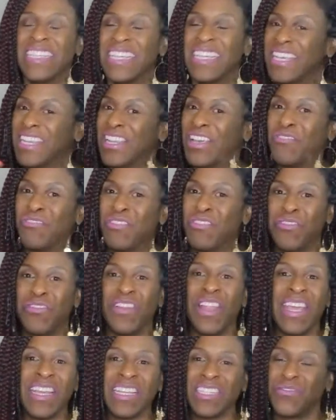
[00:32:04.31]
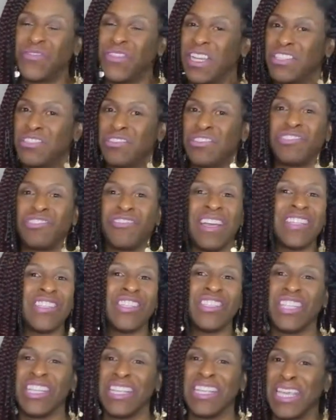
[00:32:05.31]
Reflect, find new
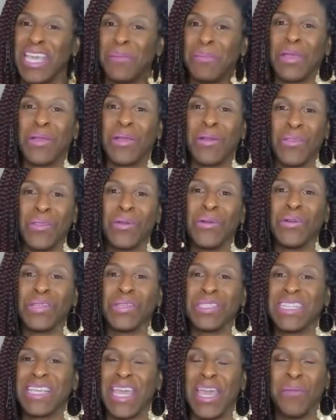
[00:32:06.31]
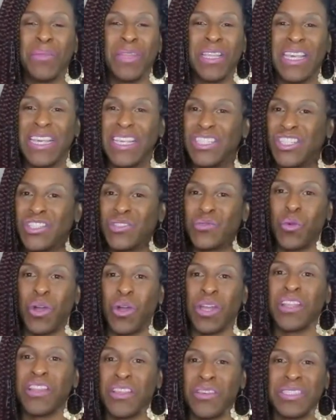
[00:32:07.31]
strategy, get back on the horse again. But it is just
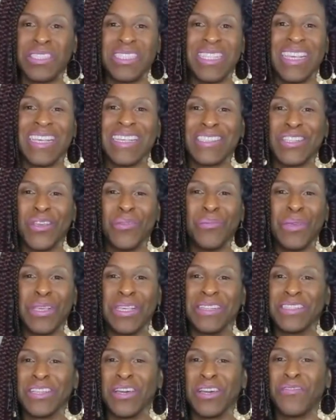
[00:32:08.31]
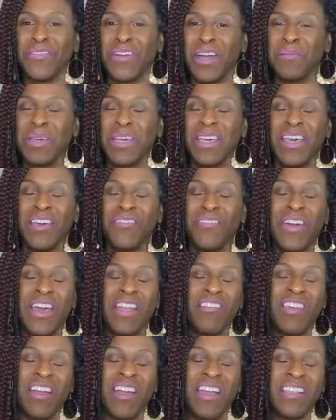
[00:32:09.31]
one of those things. Don't beat yourself up.
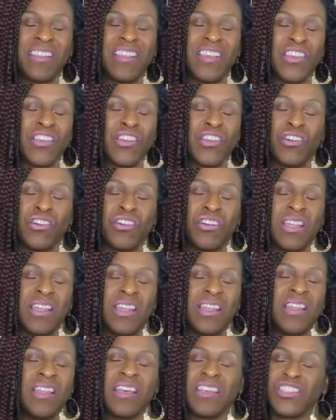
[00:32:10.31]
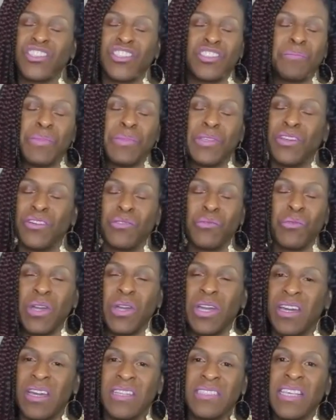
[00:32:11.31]
Valerie, I think you're luscious beyond
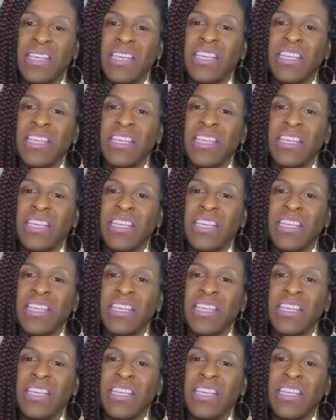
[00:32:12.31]
words.